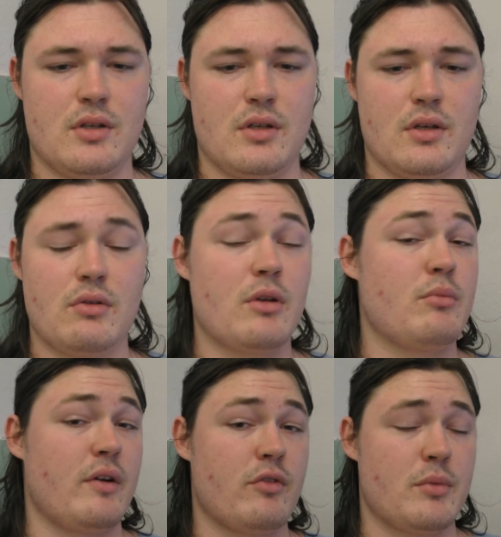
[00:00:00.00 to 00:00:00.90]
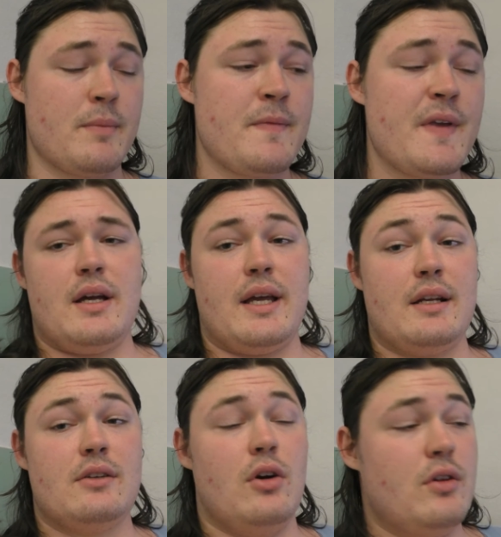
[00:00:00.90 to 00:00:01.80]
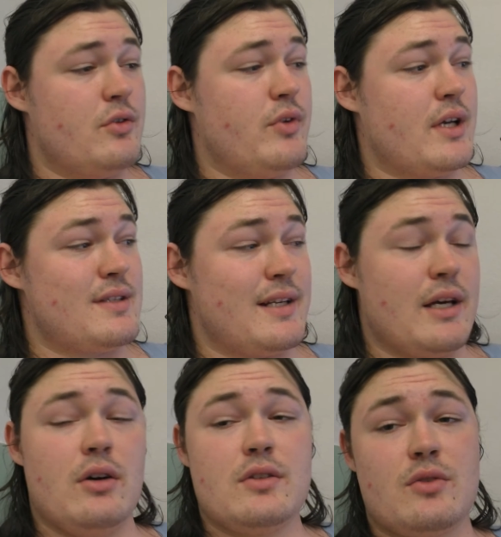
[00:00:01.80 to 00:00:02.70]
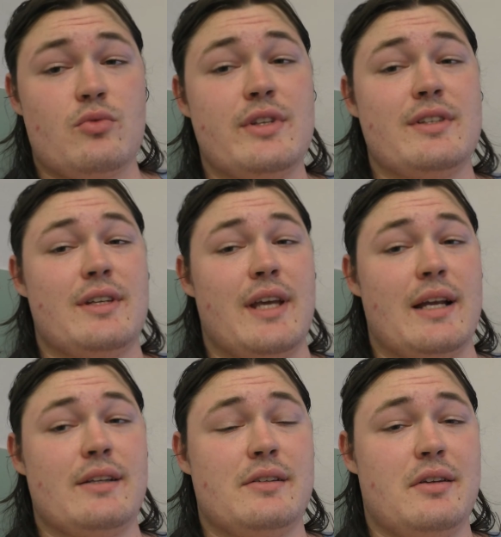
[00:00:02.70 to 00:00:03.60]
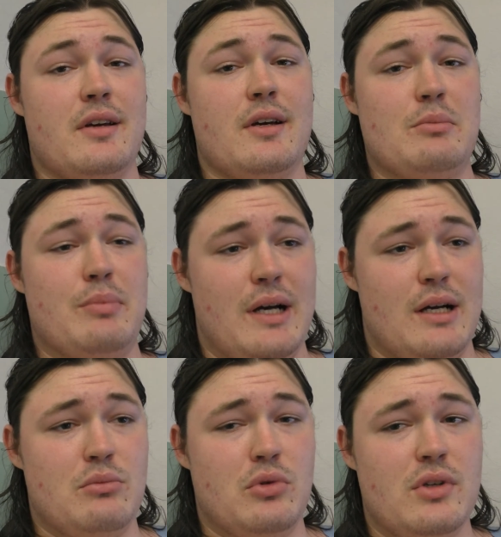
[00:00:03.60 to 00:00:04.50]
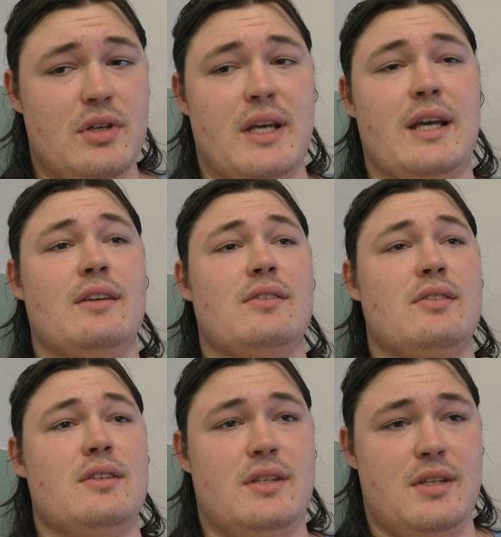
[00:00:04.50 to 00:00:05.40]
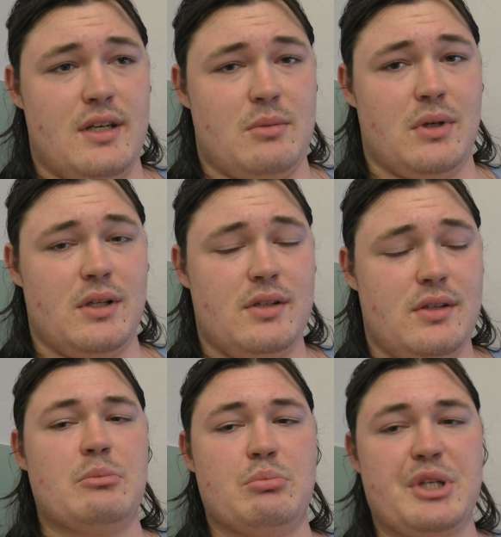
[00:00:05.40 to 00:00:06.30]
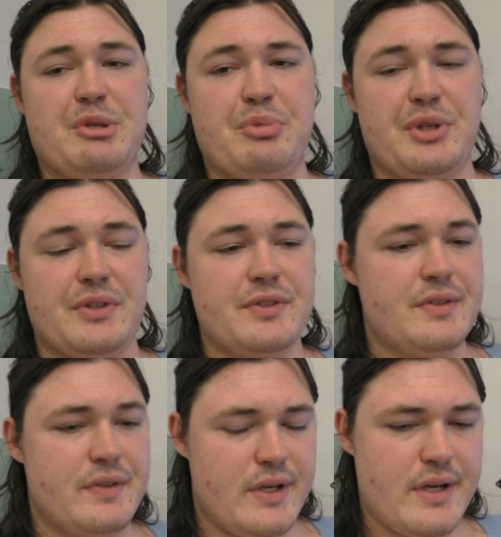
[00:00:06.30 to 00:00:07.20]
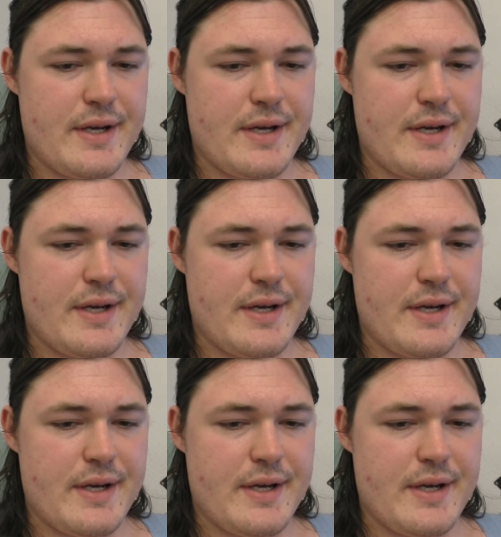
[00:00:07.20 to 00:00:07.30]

you can buy from me. I added all the dragons, and I also recently added Bahamut and Tiamat, big prince.